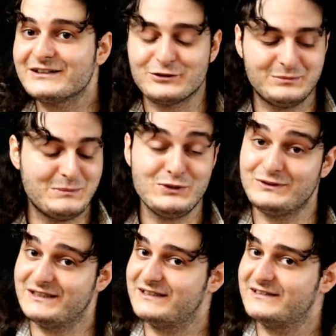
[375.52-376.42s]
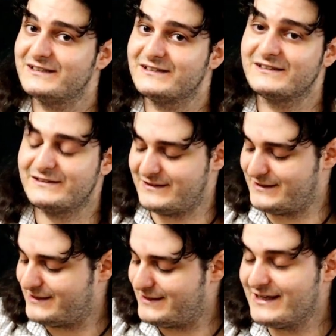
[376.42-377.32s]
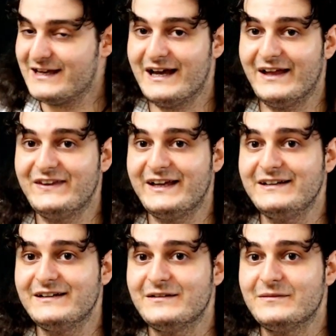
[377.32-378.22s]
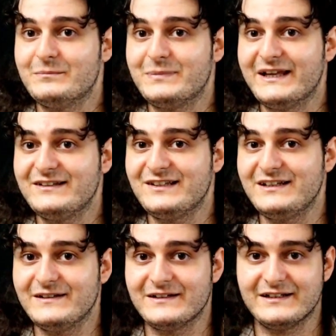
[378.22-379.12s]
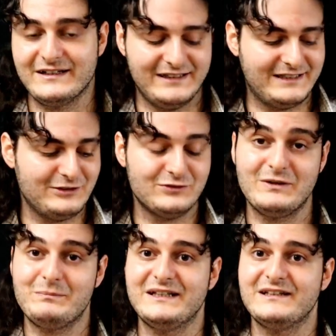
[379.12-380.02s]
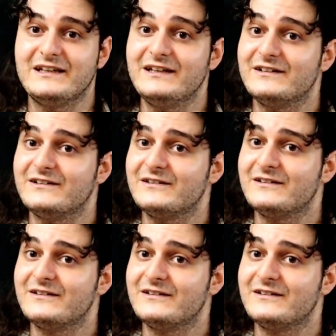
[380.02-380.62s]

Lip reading: Could be muted, and then placing, and then repeating here